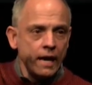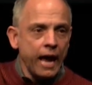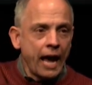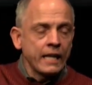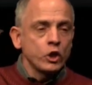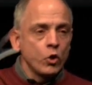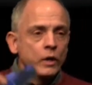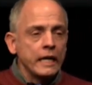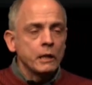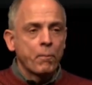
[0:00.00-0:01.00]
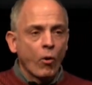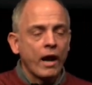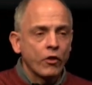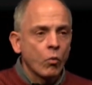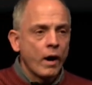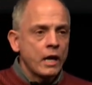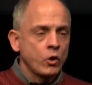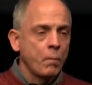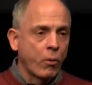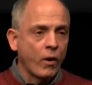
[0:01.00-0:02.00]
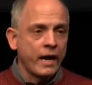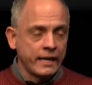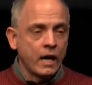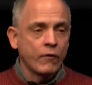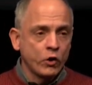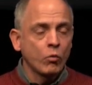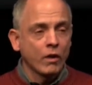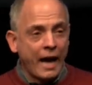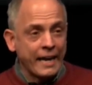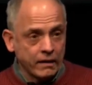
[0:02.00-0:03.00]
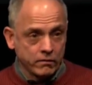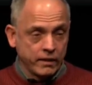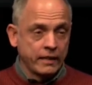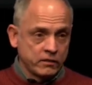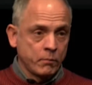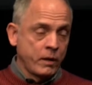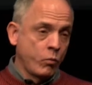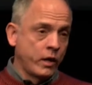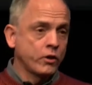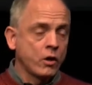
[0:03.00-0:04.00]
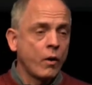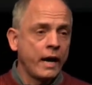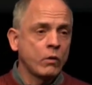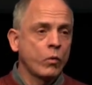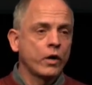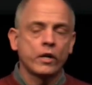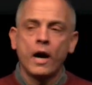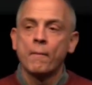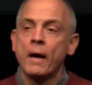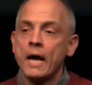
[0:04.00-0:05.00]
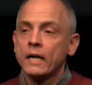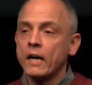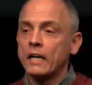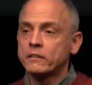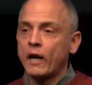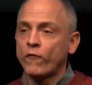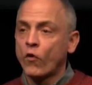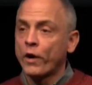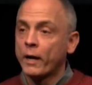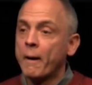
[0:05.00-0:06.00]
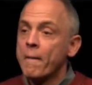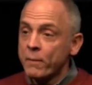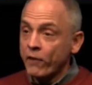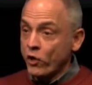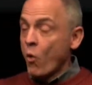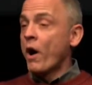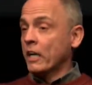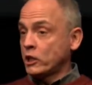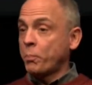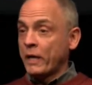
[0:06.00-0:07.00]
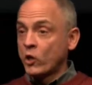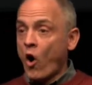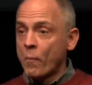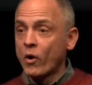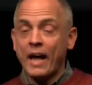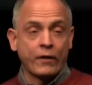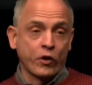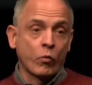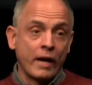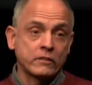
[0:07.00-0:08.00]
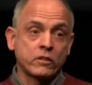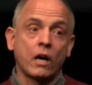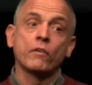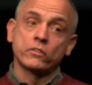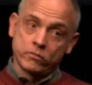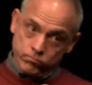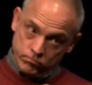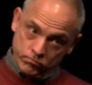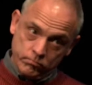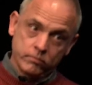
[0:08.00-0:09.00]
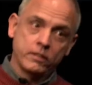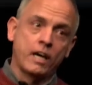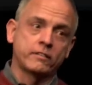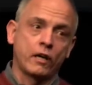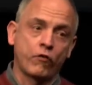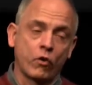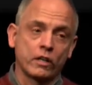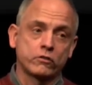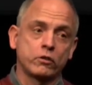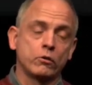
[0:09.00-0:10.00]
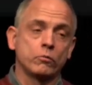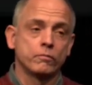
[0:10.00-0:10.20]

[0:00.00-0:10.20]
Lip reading: And you need to pray the way you pray. Now, if you like things to be weird, go ahead and weird it up. God's there for you. But if you want to just be normal like the rest of us, God's there for us too.